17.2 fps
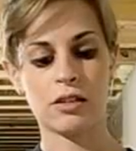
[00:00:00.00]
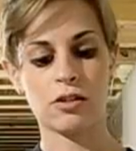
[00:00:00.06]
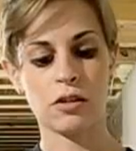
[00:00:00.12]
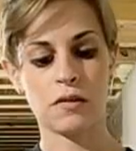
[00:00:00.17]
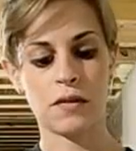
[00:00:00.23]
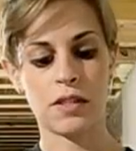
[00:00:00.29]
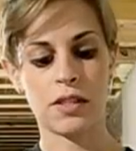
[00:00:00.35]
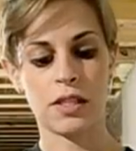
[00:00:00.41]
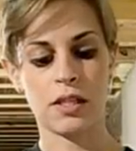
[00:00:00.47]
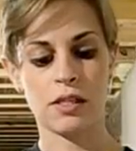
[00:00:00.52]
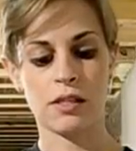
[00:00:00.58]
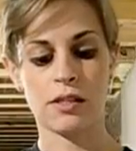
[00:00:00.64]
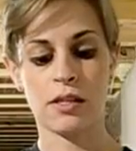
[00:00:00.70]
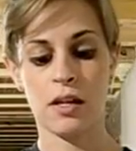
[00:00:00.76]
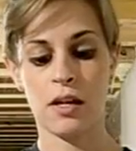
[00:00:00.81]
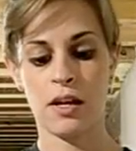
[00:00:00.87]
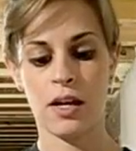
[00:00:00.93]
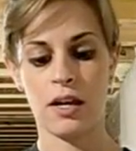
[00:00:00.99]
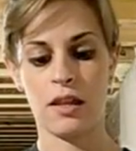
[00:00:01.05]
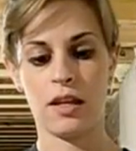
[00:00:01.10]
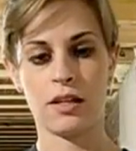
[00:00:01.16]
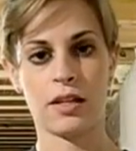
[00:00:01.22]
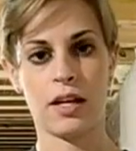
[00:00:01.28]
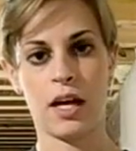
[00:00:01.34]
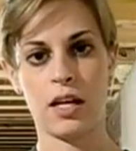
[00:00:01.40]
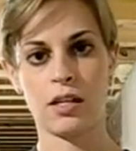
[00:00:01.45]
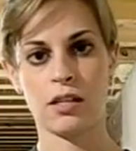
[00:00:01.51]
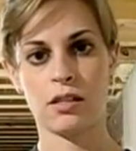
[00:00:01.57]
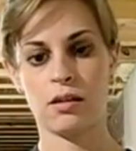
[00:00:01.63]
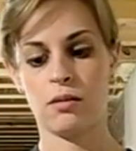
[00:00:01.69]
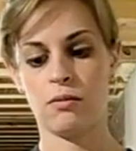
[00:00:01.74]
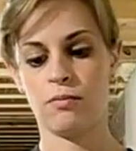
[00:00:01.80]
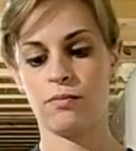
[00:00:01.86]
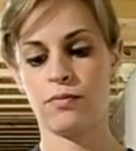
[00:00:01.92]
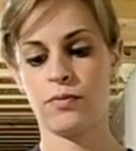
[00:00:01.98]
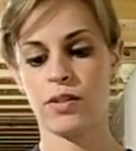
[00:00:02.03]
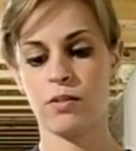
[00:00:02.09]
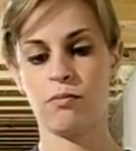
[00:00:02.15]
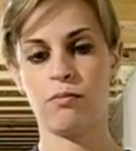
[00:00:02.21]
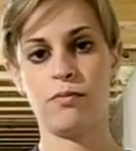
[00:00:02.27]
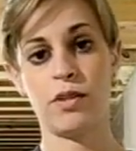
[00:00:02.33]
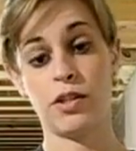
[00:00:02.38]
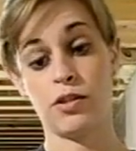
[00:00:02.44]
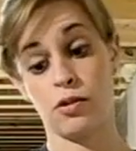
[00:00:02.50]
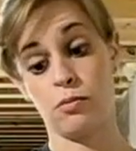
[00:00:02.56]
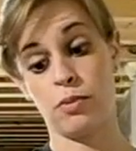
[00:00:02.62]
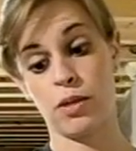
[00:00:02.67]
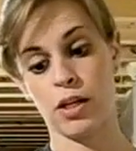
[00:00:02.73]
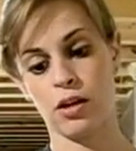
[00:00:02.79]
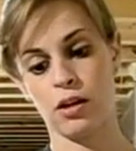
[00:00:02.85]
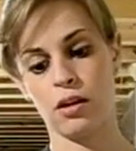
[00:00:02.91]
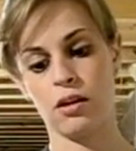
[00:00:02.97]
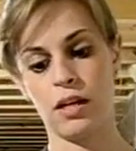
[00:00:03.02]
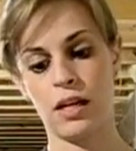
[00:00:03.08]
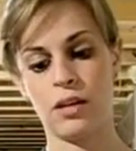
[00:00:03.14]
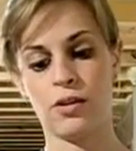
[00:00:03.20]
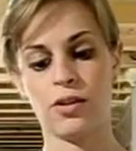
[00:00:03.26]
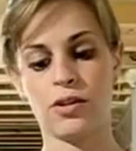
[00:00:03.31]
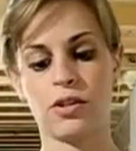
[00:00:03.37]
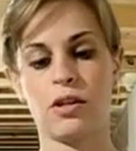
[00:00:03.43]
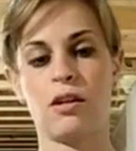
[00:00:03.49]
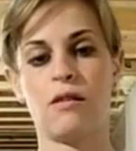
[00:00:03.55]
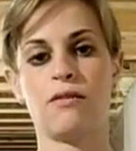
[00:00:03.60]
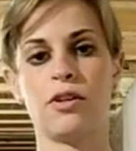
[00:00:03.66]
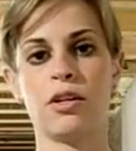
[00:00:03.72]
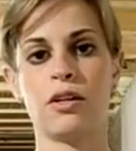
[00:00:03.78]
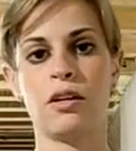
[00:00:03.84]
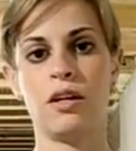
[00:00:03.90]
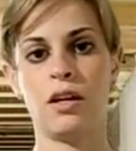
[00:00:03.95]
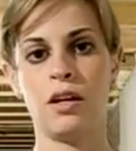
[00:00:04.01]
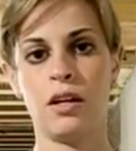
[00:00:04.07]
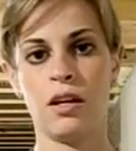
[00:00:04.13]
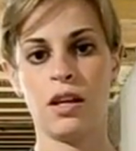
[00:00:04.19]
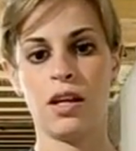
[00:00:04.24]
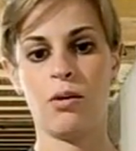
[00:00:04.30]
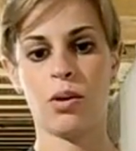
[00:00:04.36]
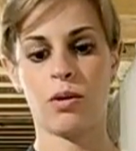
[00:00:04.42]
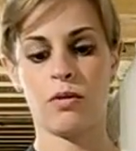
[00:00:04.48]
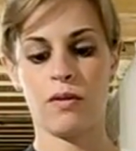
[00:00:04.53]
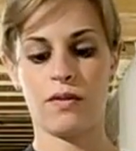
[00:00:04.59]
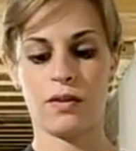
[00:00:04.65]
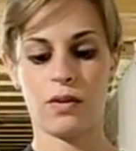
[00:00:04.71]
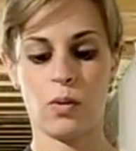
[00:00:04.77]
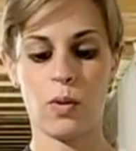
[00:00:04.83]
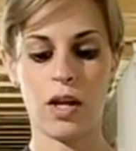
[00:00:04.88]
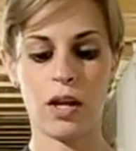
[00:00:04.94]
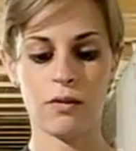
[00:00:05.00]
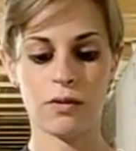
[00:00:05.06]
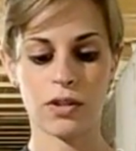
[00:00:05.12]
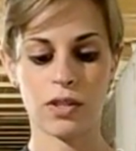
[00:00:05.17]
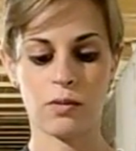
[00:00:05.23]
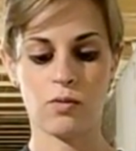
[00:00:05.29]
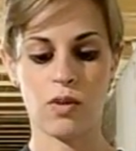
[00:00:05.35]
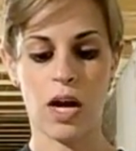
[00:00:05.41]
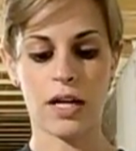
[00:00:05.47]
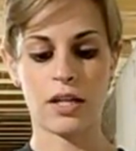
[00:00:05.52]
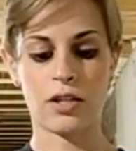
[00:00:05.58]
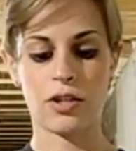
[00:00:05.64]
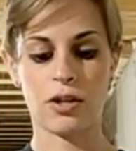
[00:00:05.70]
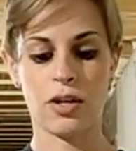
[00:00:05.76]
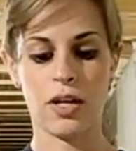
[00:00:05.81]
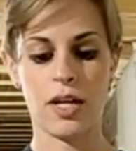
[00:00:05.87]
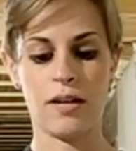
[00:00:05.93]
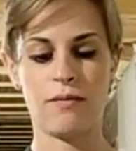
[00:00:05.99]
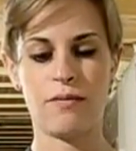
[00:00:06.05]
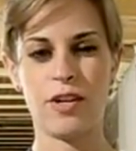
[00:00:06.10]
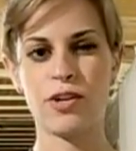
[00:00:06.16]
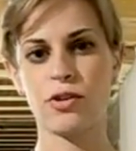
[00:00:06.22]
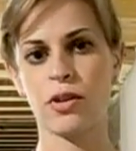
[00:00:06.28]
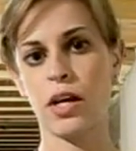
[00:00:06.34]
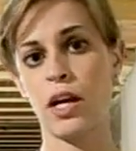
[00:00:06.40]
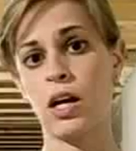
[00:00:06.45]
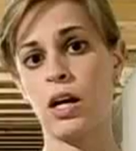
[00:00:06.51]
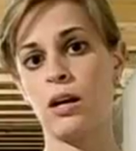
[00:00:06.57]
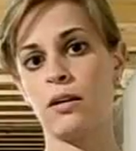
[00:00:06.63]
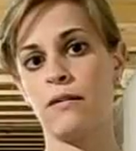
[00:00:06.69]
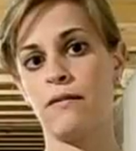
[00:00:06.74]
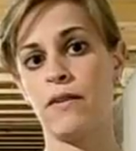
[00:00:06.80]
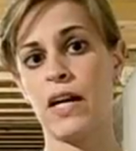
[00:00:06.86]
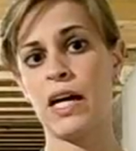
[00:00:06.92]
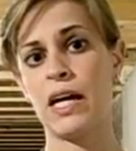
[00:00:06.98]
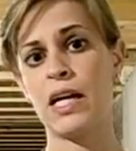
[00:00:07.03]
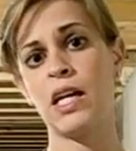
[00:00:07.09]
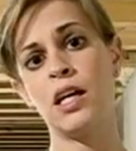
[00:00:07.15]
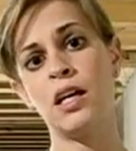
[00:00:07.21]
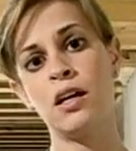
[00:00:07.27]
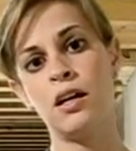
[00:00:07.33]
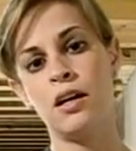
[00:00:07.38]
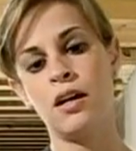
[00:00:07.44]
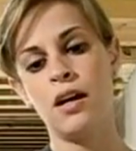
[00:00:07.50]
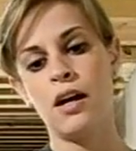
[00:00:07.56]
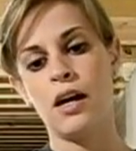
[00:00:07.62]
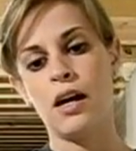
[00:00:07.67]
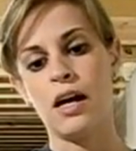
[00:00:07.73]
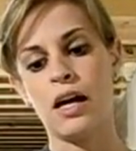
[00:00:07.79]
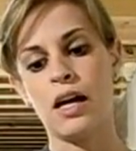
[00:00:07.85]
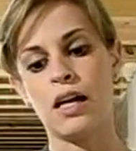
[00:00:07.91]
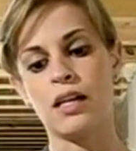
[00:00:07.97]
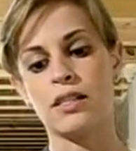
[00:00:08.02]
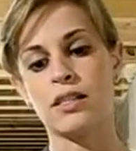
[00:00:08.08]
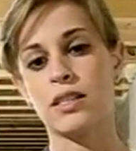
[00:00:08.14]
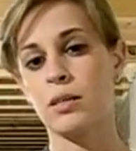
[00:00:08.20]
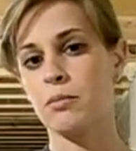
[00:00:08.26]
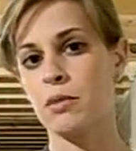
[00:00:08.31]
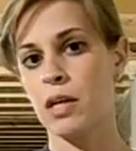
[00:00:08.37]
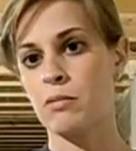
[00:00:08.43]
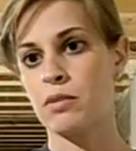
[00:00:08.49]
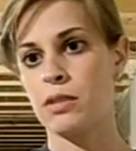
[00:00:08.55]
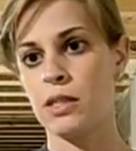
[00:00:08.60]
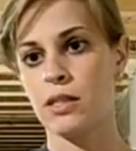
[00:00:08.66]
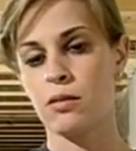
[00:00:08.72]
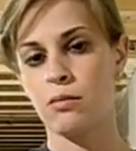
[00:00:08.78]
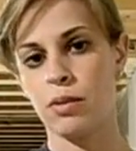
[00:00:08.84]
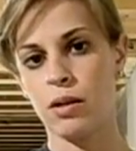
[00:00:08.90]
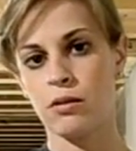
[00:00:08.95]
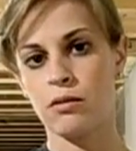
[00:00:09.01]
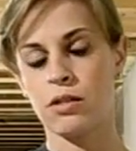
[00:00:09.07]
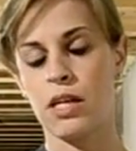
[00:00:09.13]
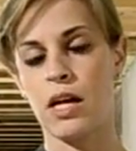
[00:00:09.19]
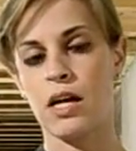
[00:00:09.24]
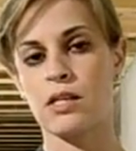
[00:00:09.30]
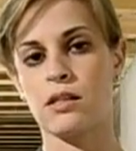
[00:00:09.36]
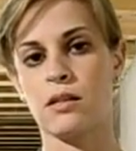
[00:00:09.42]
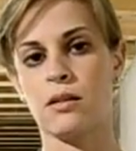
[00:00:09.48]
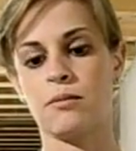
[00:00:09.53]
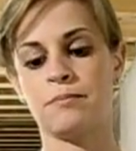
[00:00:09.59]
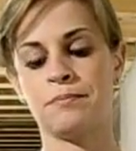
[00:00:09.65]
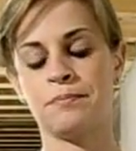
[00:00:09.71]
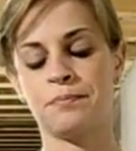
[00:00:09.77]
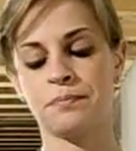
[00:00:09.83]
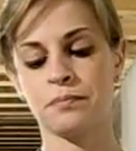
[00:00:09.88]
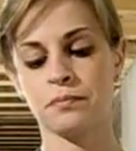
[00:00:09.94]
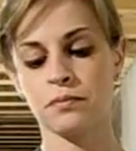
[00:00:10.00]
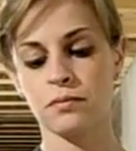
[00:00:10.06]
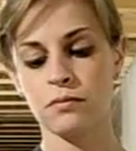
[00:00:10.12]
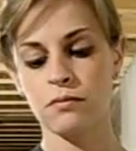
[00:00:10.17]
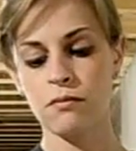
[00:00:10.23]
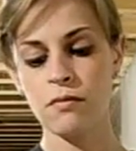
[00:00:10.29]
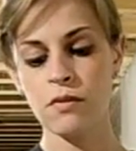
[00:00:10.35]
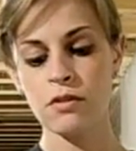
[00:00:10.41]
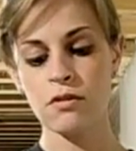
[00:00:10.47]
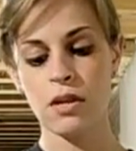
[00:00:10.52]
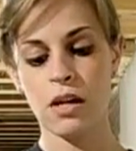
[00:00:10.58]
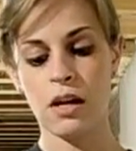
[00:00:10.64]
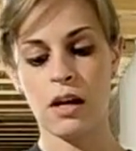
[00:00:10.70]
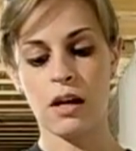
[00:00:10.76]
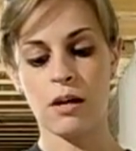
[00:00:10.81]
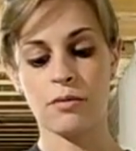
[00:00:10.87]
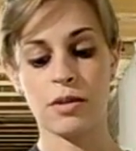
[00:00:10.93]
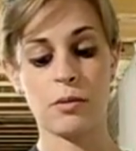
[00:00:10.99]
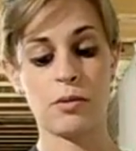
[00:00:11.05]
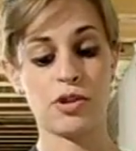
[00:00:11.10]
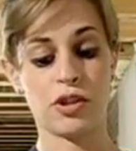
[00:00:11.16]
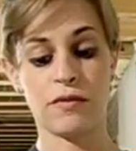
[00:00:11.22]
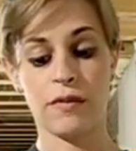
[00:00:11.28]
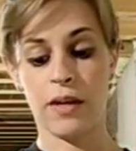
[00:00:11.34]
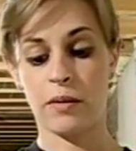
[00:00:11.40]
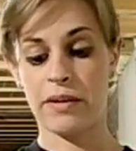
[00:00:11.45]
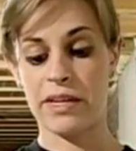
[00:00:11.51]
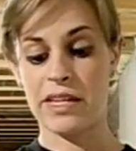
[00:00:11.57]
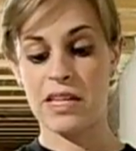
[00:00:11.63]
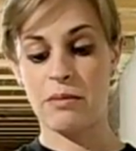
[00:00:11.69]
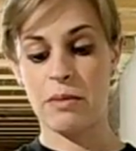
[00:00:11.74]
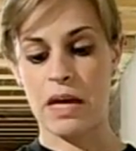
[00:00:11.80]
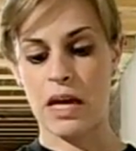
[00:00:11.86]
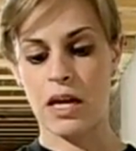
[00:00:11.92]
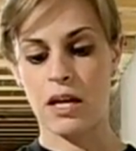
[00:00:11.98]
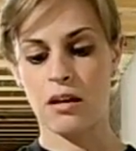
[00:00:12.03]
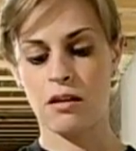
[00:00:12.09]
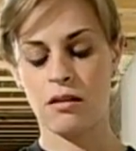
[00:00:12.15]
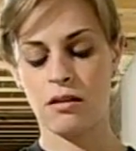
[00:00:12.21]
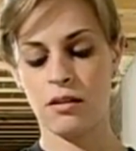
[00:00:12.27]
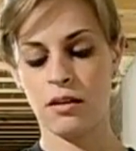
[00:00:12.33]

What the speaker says: surfaces, and then kind of some since they're bigger and a little softer, they work well for some rocky terrain. These are kind of hard to find. Sometimes Decomposed has them. Sometimes you can find them on eBay,